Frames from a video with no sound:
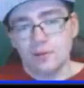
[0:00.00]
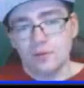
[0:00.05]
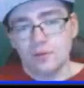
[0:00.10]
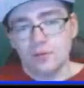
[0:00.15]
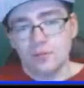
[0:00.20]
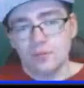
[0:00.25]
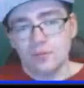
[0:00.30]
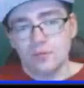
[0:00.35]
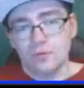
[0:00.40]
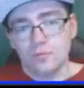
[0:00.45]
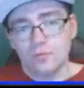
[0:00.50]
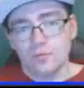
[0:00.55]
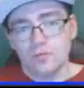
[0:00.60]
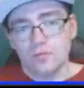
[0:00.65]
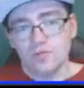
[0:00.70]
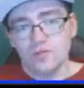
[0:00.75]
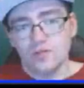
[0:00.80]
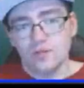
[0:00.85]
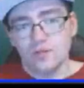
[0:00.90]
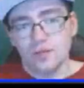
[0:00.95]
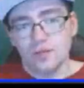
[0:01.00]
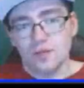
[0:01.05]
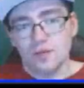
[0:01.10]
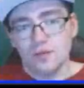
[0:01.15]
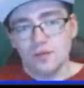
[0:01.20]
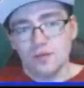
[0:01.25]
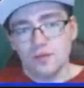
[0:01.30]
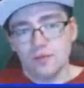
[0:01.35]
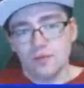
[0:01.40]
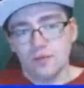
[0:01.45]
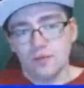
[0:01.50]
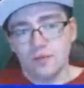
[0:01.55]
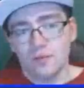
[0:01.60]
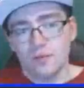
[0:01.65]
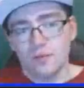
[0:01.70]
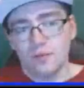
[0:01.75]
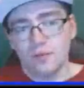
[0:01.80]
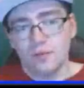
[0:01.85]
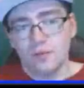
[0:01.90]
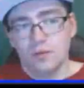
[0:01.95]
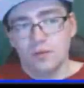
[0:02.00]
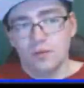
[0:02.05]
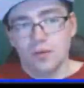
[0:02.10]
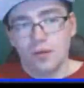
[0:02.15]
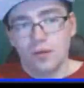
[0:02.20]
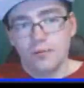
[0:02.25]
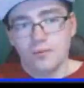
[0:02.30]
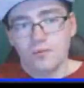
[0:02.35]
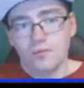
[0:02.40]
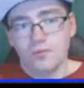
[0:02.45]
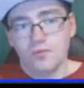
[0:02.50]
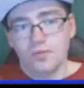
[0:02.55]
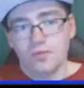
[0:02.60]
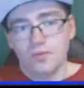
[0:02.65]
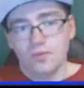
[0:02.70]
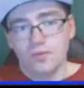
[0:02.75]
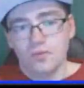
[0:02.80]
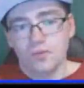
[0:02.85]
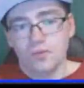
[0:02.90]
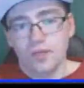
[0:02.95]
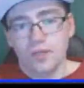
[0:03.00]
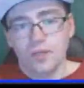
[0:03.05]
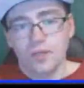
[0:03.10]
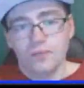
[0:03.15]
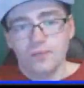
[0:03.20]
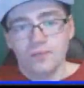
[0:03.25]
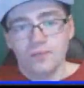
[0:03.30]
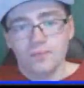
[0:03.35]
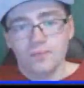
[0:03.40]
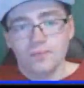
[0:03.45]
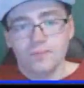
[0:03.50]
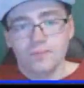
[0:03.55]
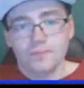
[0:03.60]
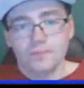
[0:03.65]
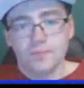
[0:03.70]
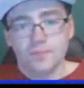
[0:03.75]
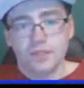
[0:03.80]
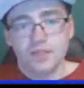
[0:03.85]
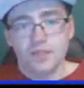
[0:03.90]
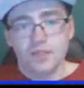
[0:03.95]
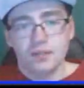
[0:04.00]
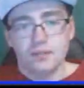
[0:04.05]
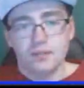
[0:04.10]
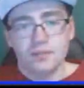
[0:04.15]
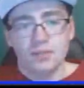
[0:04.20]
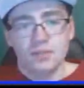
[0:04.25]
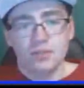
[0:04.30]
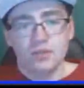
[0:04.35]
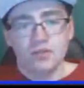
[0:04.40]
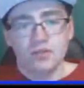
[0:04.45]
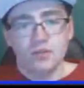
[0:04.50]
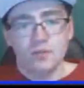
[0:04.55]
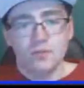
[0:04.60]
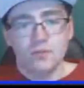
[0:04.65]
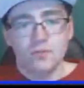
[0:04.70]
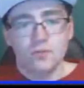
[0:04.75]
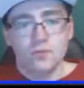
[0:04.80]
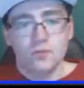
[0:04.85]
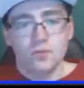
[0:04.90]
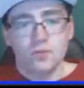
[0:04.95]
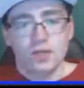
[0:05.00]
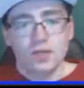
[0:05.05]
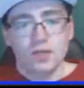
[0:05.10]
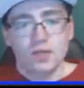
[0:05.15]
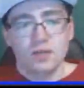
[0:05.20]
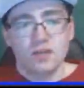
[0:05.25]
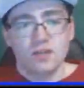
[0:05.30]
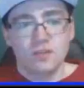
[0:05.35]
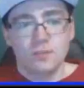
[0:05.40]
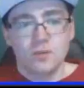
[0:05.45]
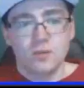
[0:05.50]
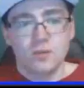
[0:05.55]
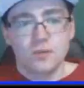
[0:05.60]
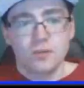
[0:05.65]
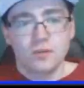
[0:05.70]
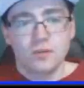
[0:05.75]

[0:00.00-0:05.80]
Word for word: got more boost over here. I'm in fifth already. I need to be in the top three spot.